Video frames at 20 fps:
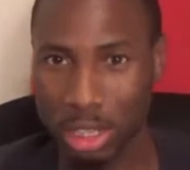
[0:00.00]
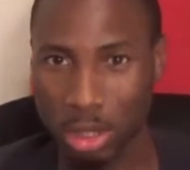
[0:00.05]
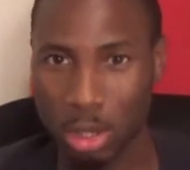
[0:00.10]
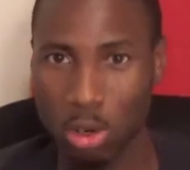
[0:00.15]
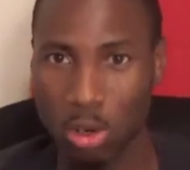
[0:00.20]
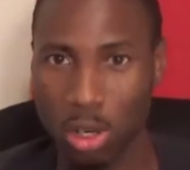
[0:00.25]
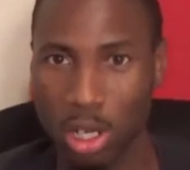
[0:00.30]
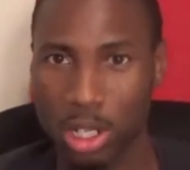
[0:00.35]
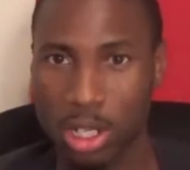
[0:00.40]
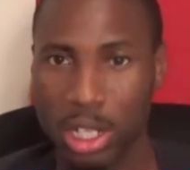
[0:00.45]

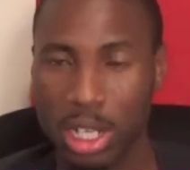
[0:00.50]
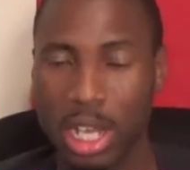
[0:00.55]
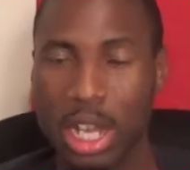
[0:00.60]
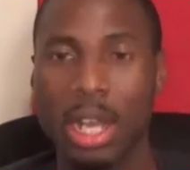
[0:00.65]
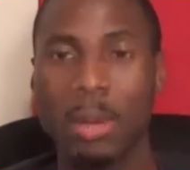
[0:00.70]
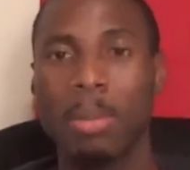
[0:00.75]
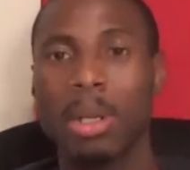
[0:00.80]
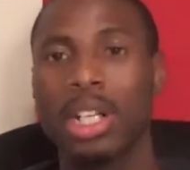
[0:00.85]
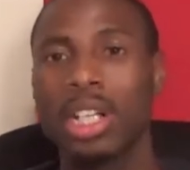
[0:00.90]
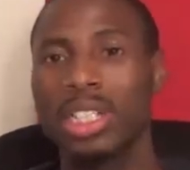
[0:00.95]
Lord?
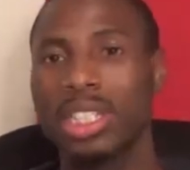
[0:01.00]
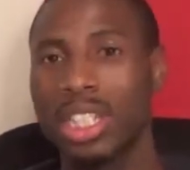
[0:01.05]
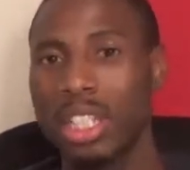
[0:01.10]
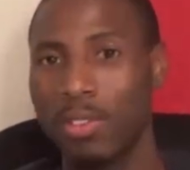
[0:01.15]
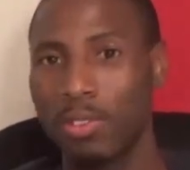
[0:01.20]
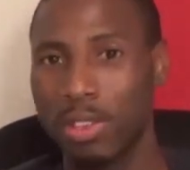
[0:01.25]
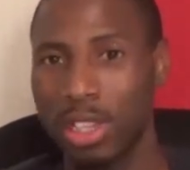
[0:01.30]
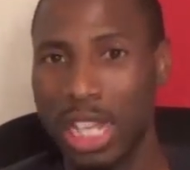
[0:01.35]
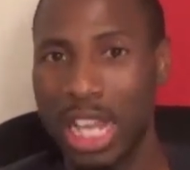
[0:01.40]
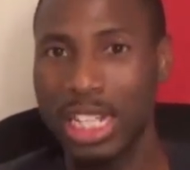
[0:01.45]
Because
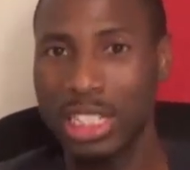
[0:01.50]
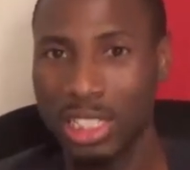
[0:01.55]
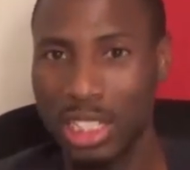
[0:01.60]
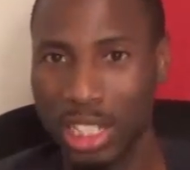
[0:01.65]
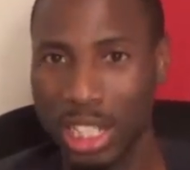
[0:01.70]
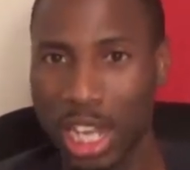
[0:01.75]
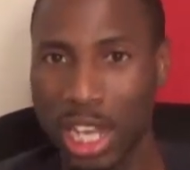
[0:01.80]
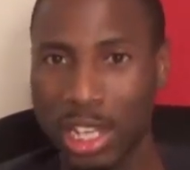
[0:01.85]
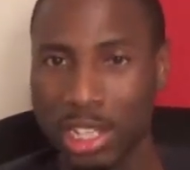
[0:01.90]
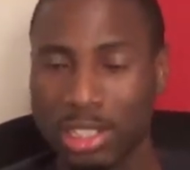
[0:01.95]
if that's the
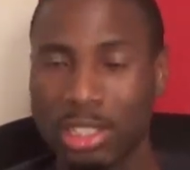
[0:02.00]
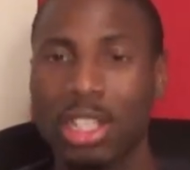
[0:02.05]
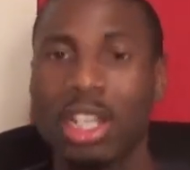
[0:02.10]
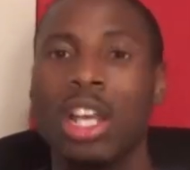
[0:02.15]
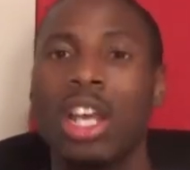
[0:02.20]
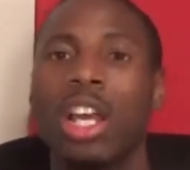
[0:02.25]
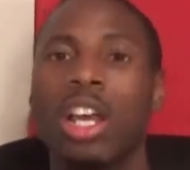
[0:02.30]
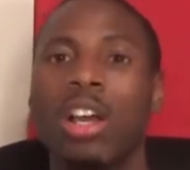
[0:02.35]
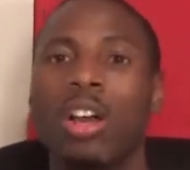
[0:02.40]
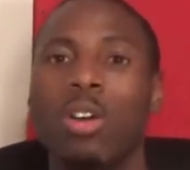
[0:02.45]
case,
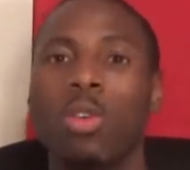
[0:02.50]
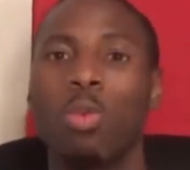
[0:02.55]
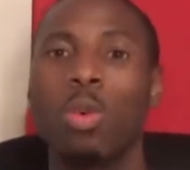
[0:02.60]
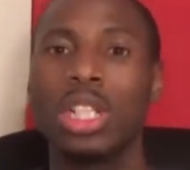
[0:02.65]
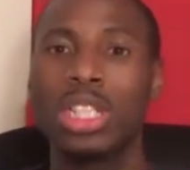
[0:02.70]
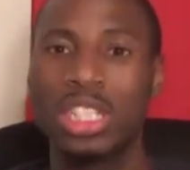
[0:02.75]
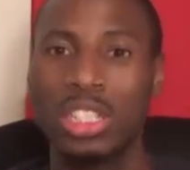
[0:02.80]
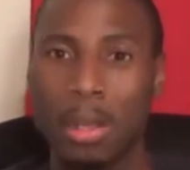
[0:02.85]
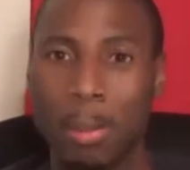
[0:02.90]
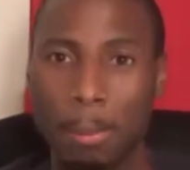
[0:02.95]
we
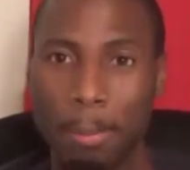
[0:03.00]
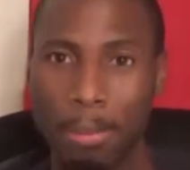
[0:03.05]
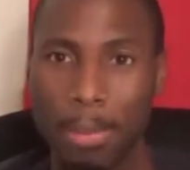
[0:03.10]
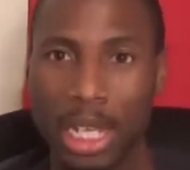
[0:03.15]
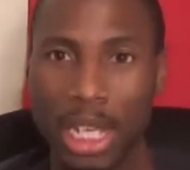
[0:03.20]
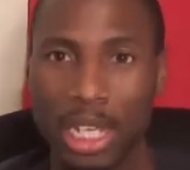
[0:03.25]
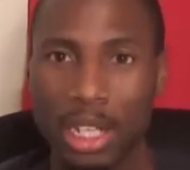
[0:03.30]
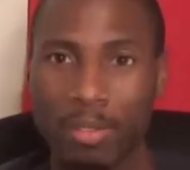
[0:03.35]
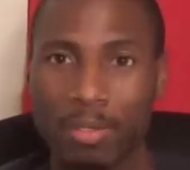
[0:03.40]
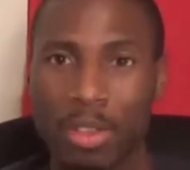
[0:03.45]

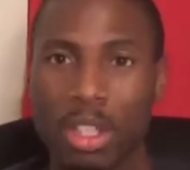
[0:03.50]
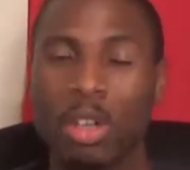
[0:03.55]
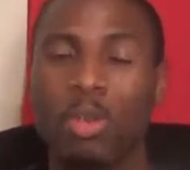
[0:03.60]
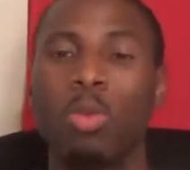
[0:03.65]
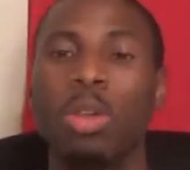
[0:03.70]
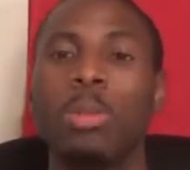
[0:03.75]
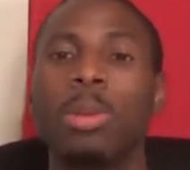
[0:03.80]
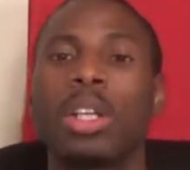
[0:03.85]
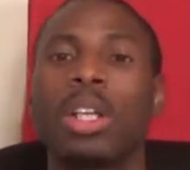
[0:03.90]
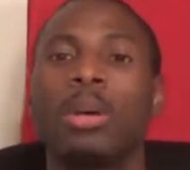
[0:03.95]
submit
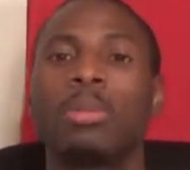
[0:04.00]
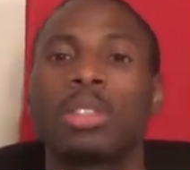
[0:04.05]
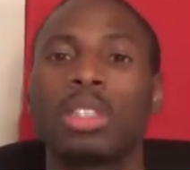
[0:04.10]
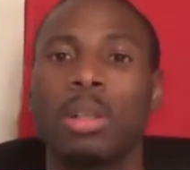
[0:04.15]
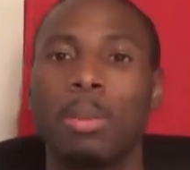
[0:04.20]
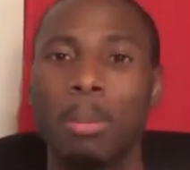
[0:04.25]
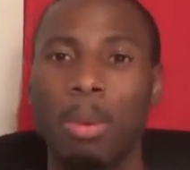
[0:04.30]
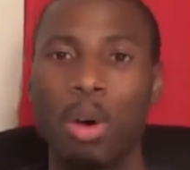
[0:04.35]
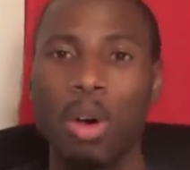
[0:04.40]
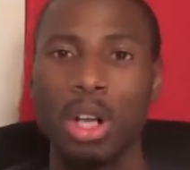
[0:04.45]
we become
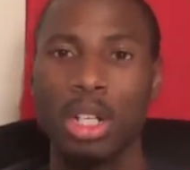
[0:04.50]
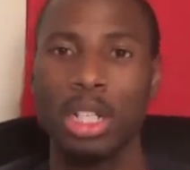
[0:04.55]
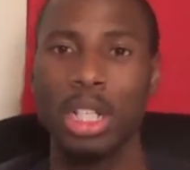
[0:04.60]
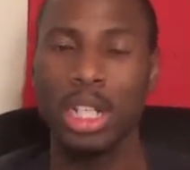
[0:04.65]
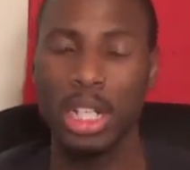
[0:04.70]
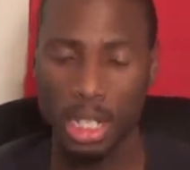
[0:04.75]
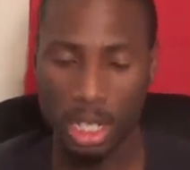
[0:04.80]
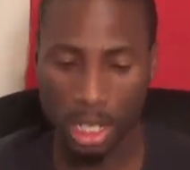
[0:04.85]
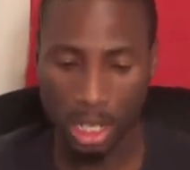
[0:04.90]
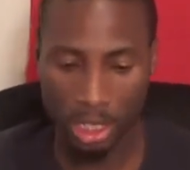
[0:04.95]

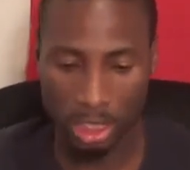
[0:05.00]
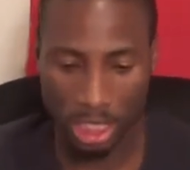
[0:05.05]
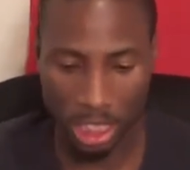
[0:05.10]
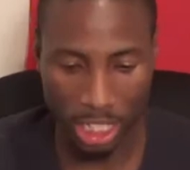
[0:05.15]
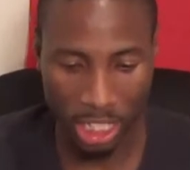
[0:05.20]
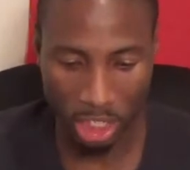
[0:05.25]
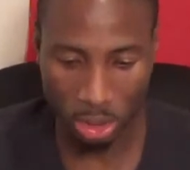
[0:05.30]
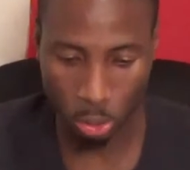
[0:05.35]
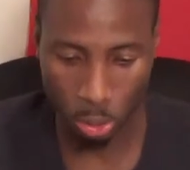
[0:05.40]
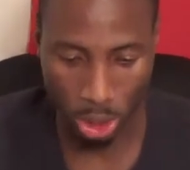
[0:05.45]
subordinate to
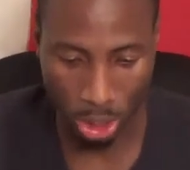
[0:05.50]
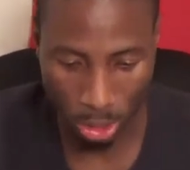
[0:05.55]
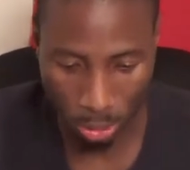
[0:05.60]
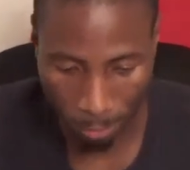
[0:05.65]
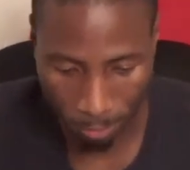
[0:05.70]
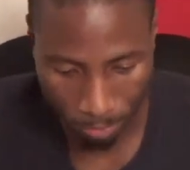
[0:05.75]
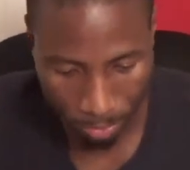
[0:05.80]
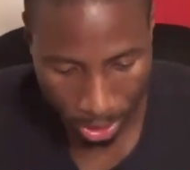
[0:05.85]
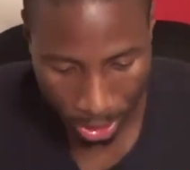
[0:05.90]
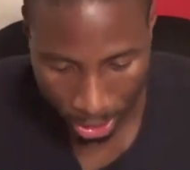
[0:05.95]
his
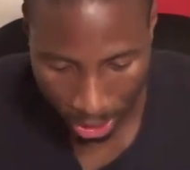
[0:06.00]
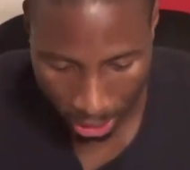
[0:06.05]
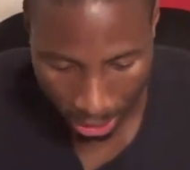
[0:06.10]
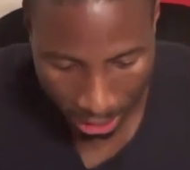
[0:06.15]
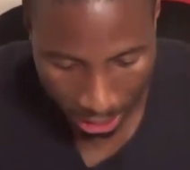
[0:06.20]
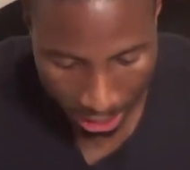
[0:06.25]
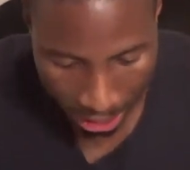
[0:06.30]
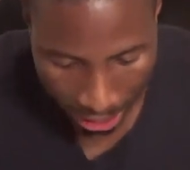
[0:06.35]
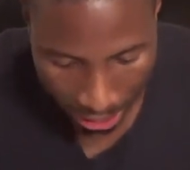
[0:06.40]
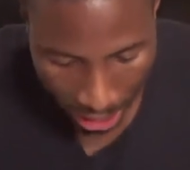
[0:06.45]
will
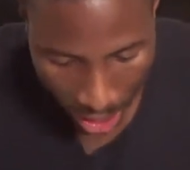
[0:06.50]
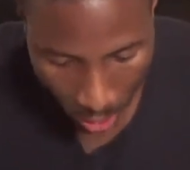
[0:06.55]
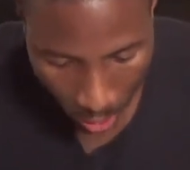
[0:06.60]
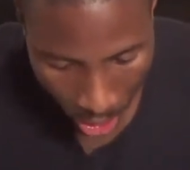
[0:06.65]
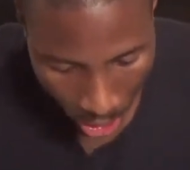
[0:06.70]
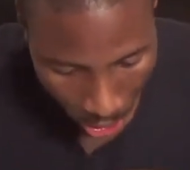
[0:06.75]
and not our